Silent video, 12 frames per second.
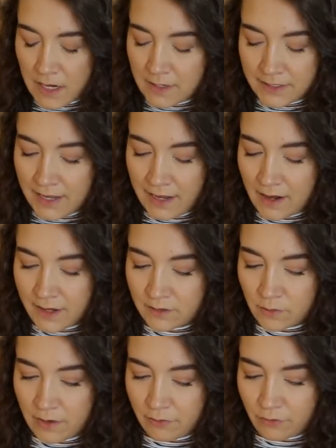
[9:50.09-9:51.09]
I I can't. I
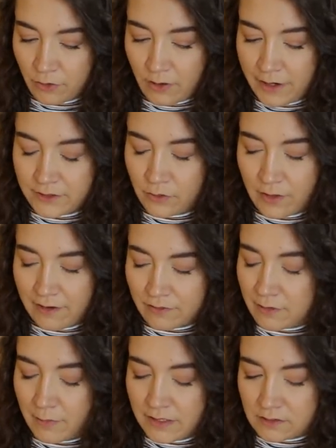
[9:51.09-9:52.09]
don't have room. I don't
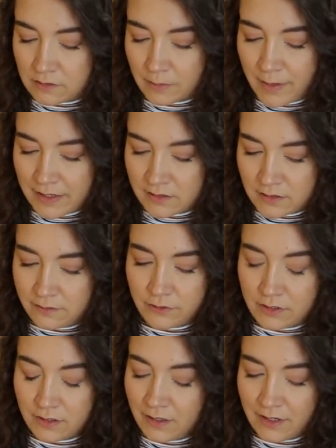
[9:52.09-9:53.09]
have the mental capacity
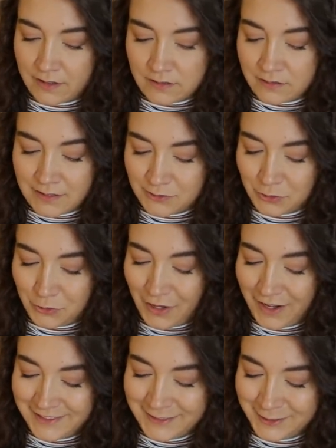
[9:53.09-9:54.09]
for an existential
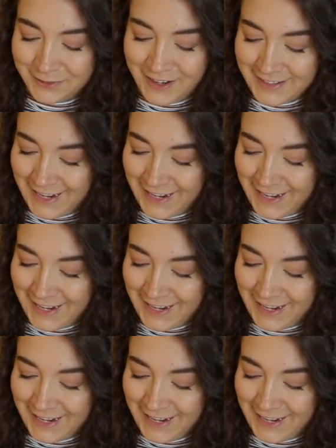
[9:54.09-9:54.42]
crisis right